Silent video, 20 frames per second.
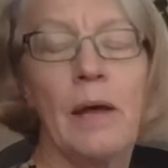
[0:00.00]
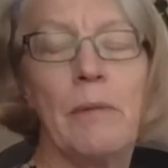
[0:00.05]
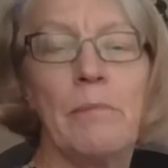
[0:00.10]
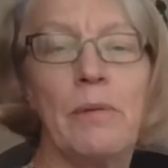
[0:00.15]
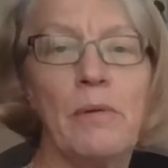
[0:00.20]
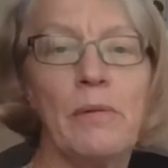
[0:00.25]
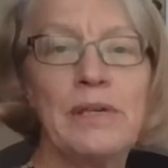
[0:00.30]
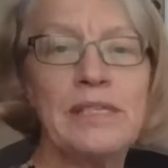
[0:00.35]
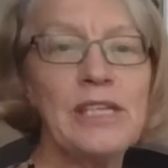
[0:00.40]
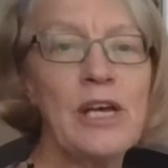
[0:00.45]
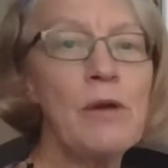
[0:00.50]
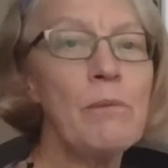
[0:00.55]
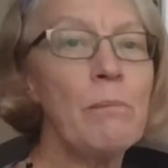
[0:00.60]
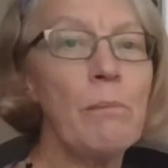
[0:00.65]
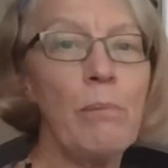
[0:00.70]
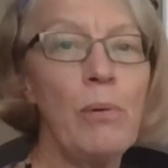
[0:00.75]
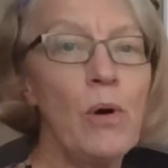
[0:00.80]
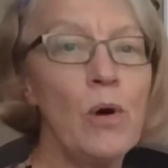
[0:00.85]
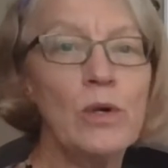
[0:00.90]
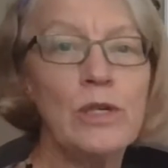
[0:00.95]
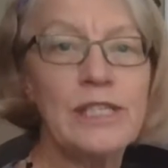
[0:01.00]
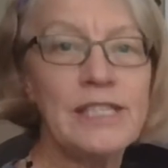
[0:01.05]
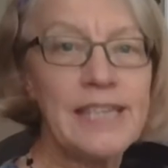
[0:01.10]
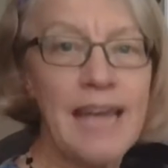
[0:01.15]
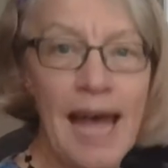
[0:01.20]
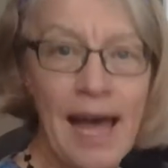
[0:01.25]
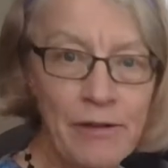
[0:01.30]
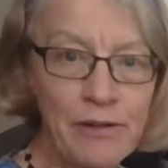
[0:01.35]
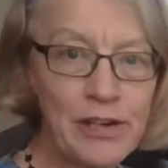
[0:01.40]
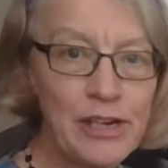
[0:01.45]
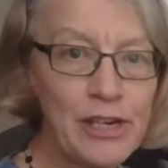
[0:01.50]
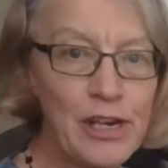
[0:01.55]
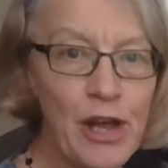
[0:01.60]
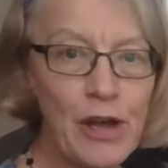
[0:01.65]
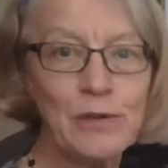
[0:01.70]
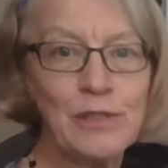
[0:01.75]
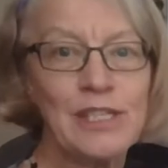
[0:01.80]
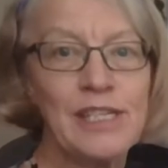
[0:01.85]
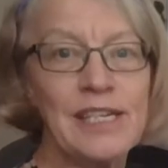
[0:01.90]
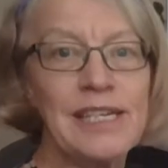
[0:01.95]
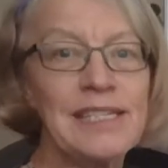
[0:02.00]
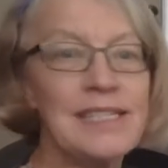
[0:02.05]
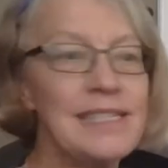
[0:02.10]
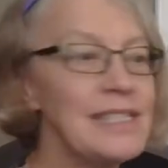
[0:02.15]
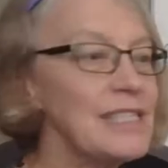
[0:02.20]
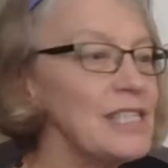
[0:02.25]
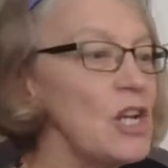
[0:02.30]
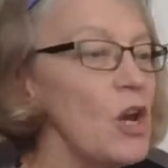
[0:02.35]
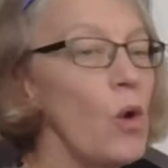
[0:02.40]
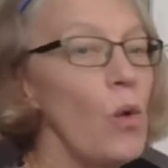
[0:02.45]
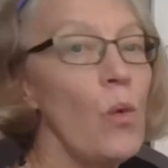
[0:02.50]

But we don't put down a notice.